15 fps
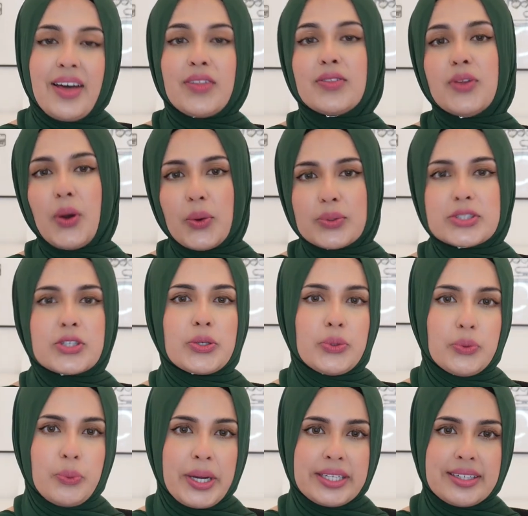Those
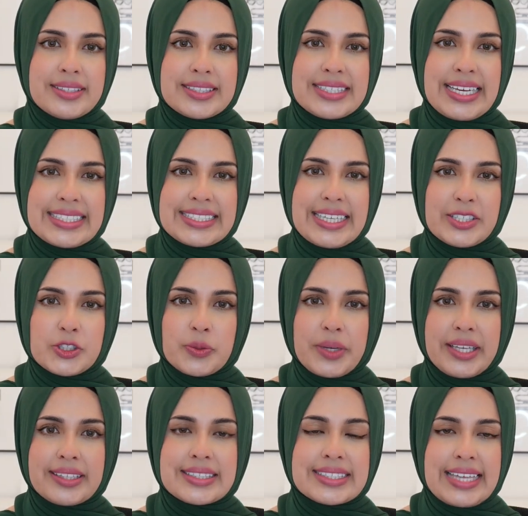who witnessed his century
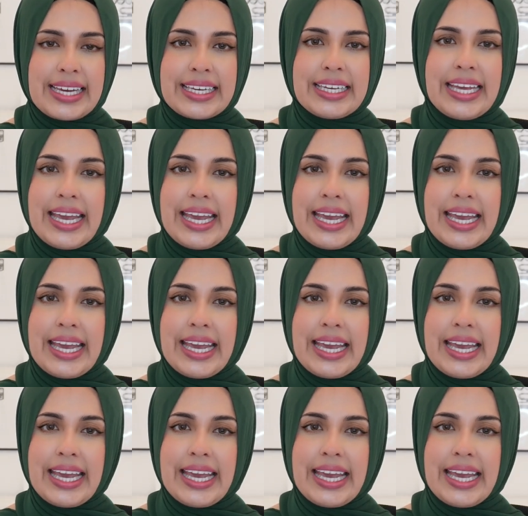in the second